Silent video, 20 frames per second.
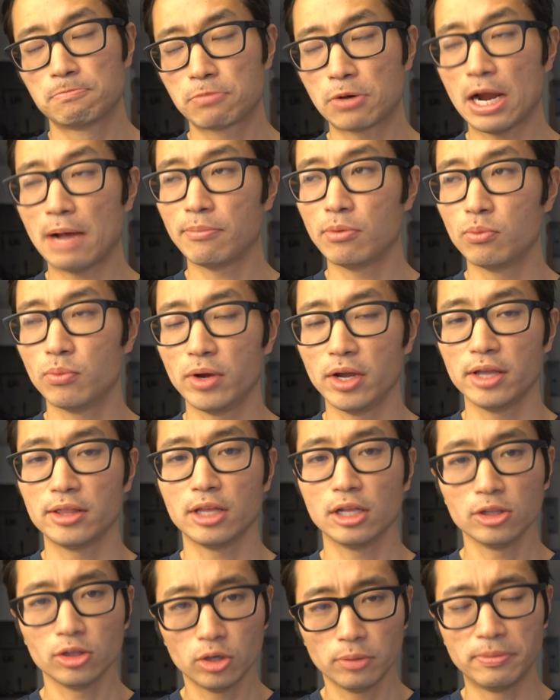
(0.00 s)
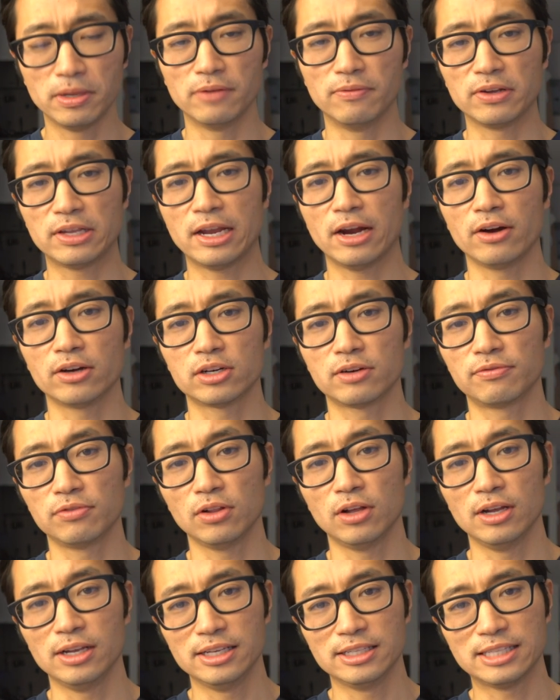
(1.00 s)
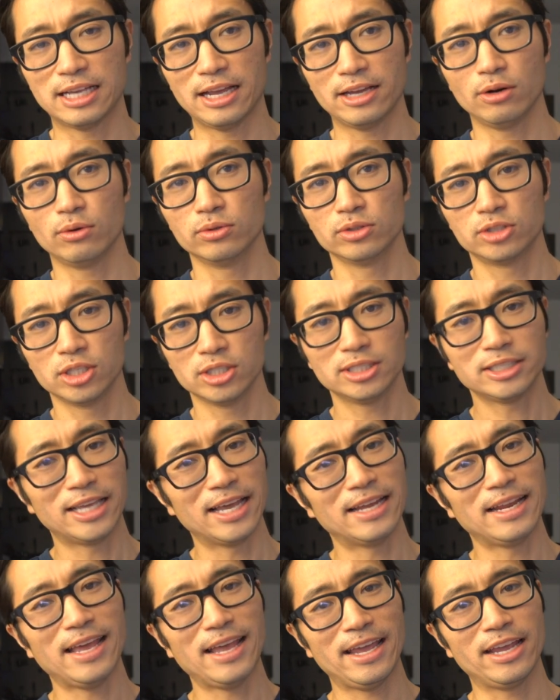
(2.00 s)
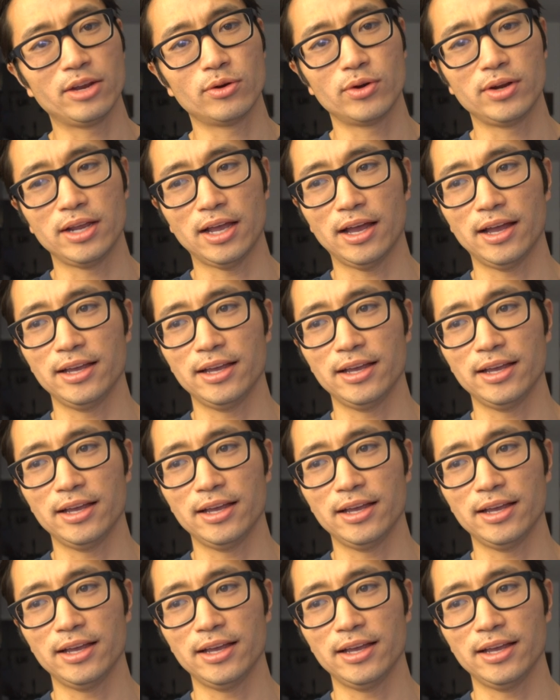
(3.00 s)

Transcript: problem with, a little bit of a character flaw, is I don't just get hangry.